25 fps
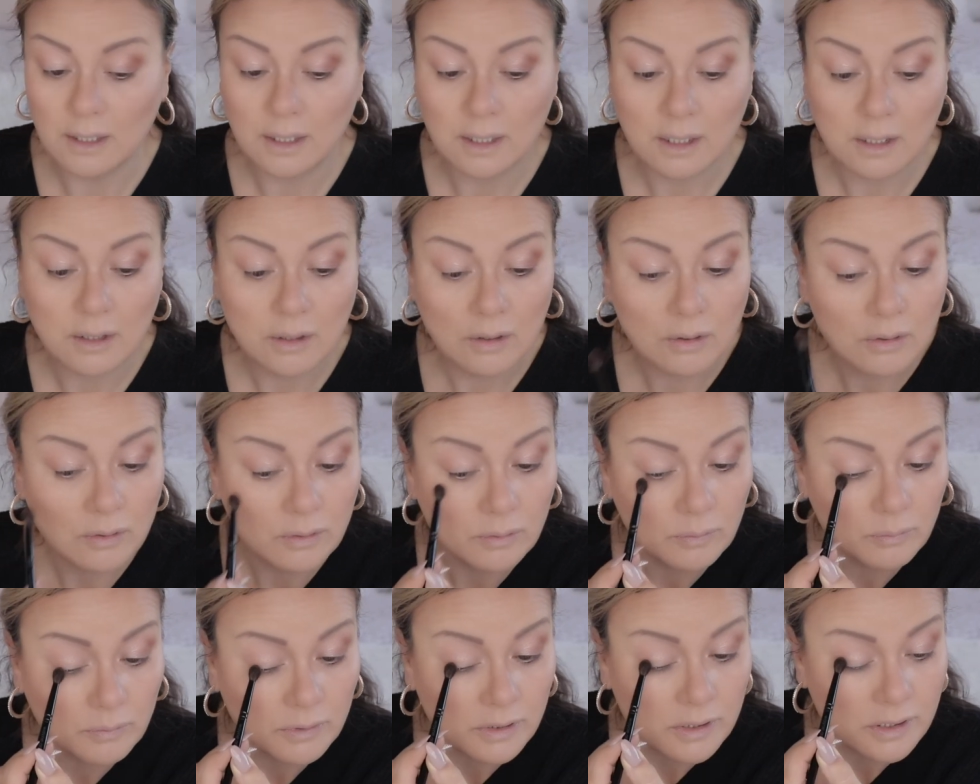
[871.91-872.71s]

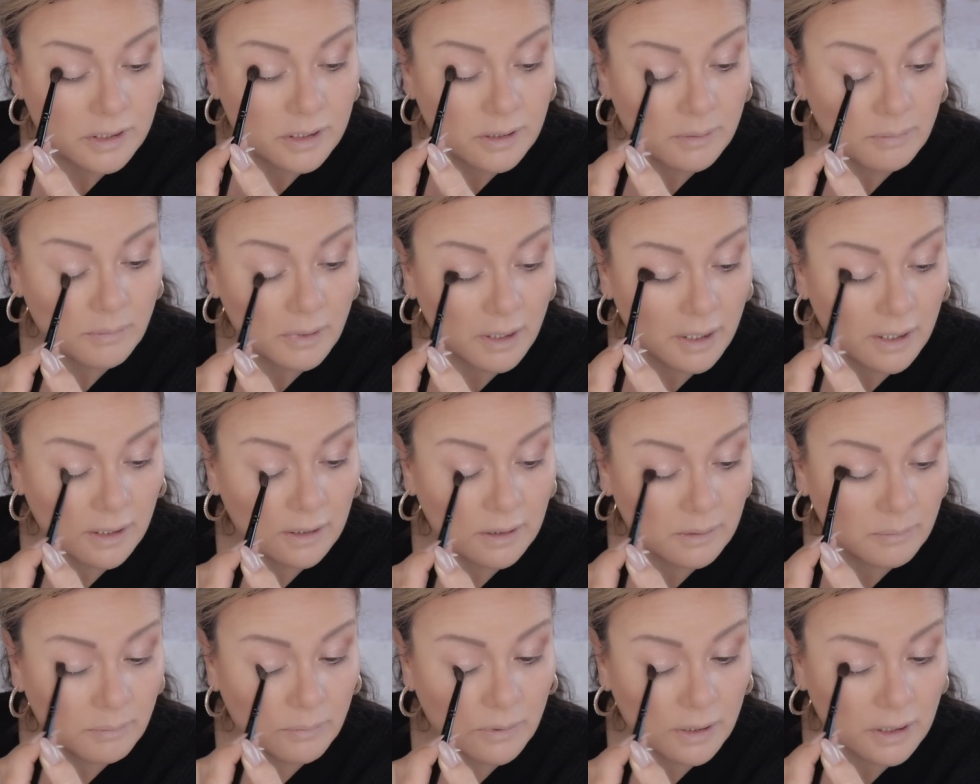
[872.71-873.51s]
along with some
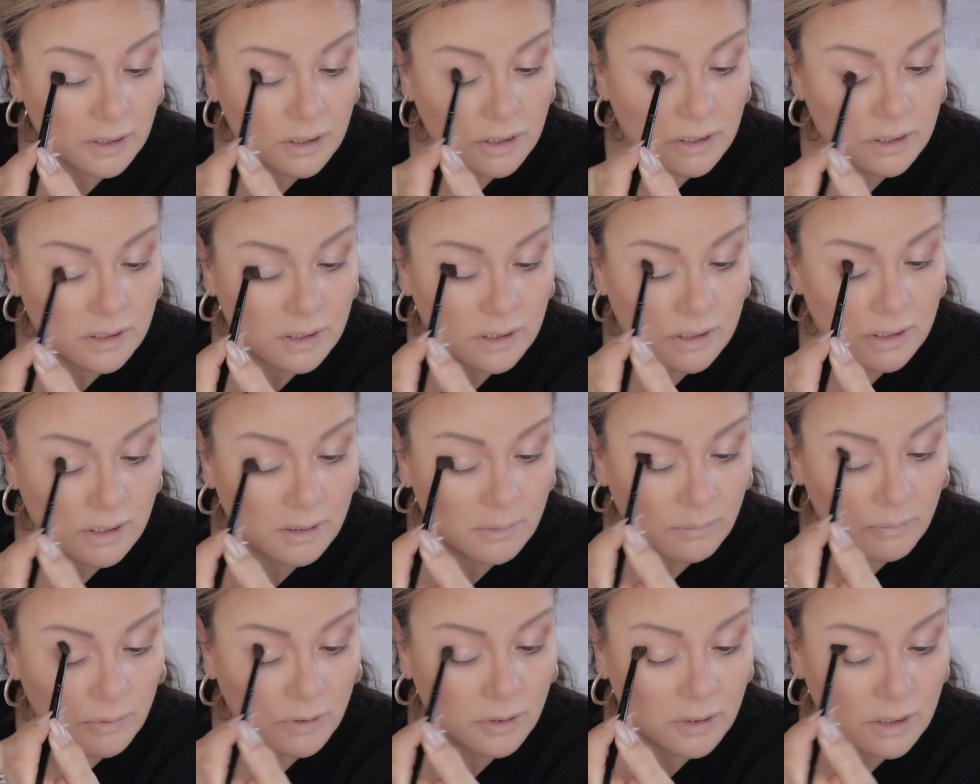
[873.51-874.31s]
other brushes
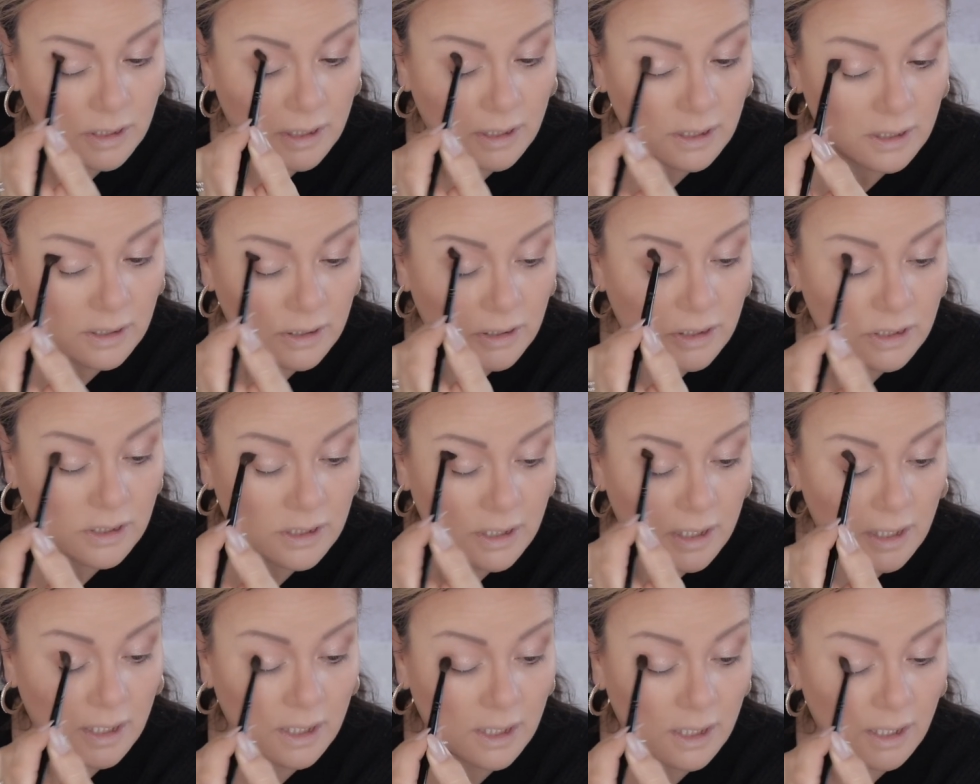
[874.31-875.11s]
that Beautylish
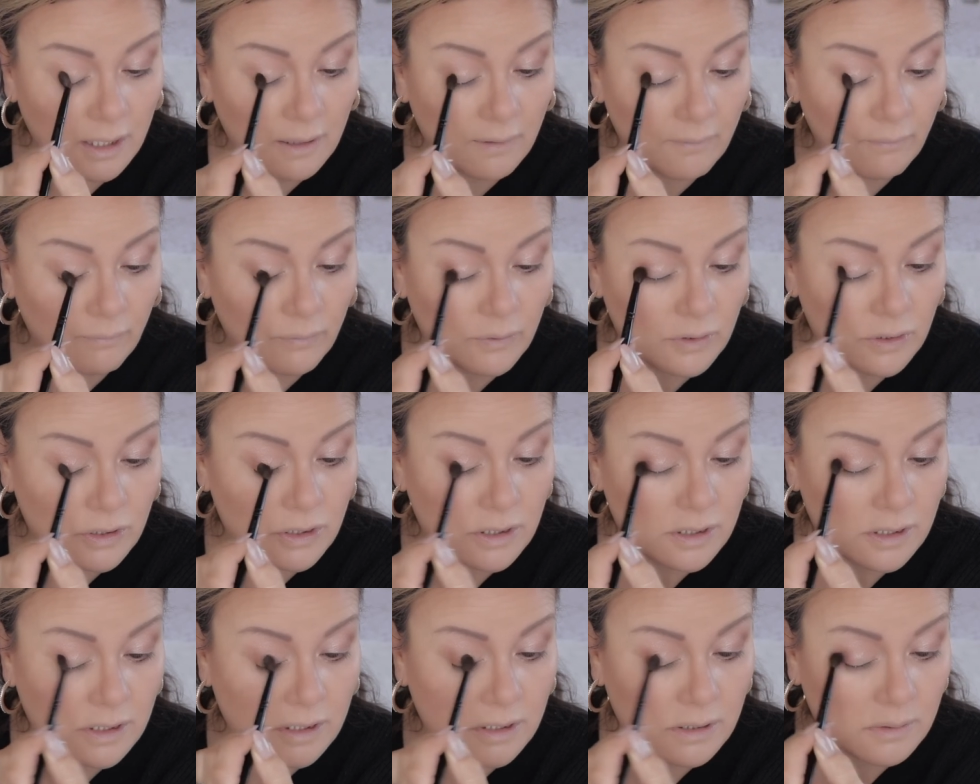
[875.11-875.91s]
now have, which
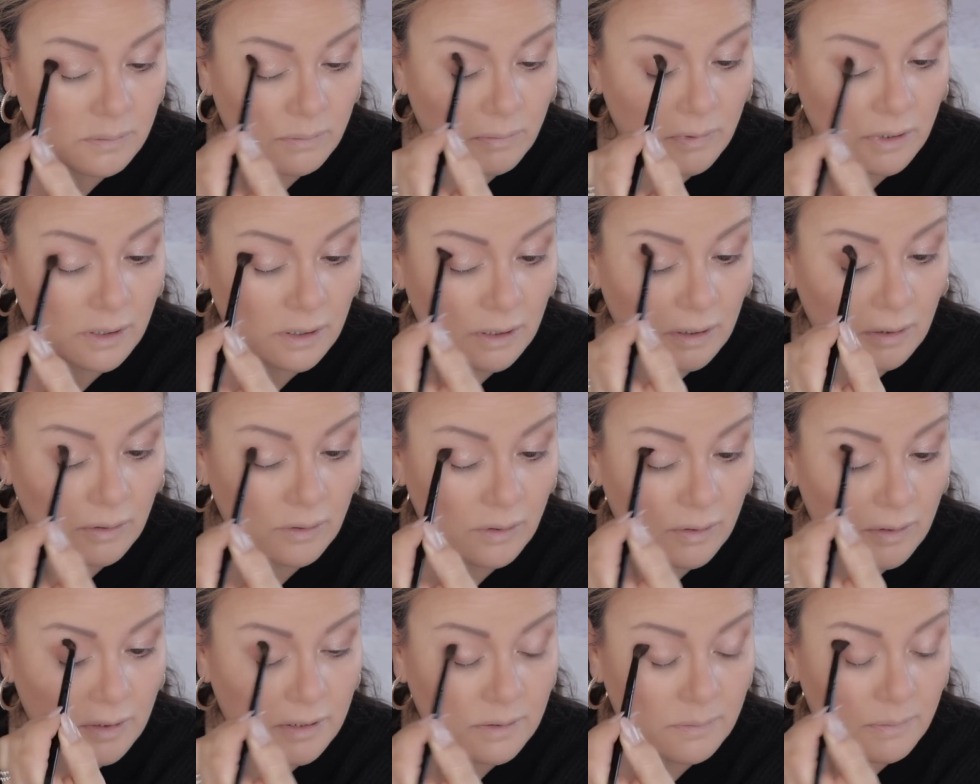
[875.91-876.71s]
is Smith
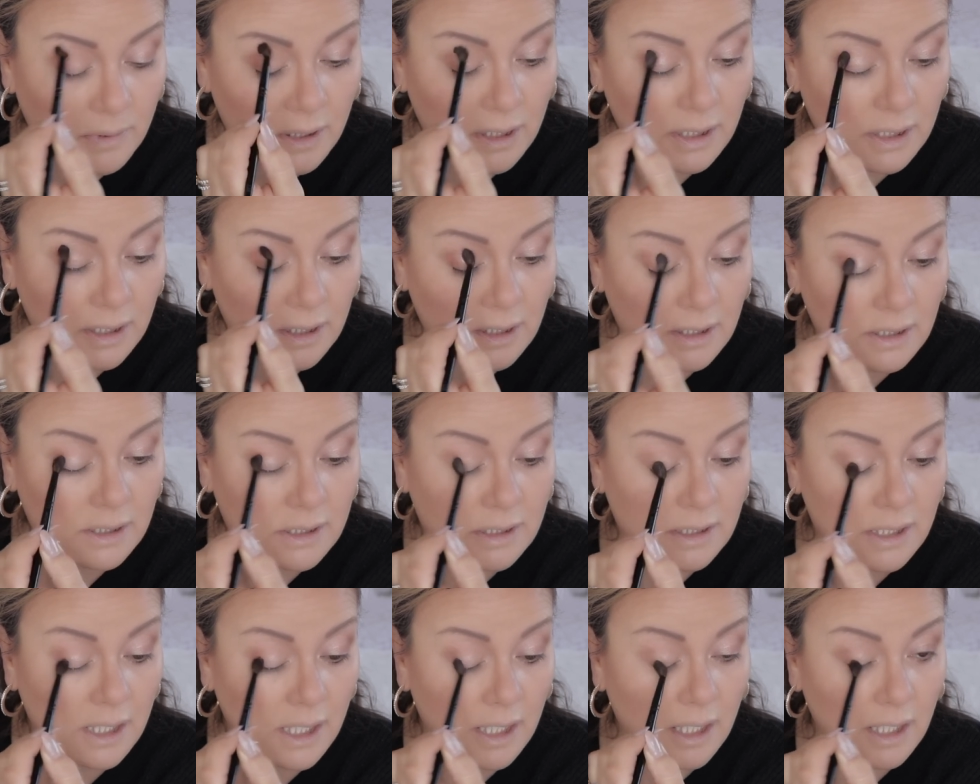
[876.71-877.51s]

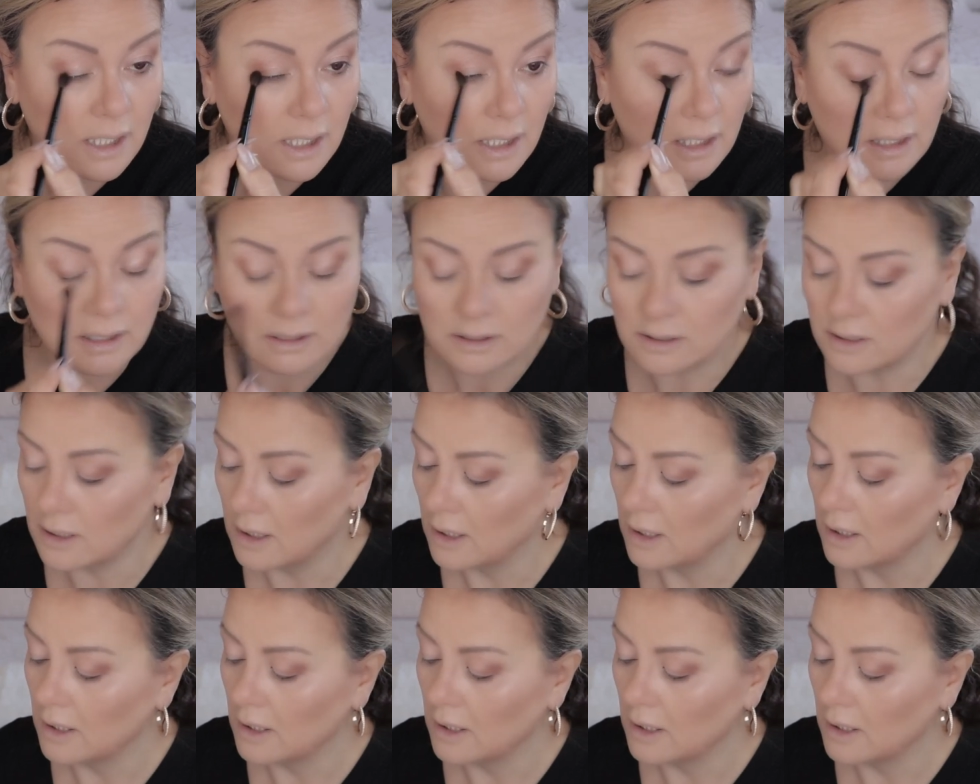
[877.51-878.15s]
Cosmetics. And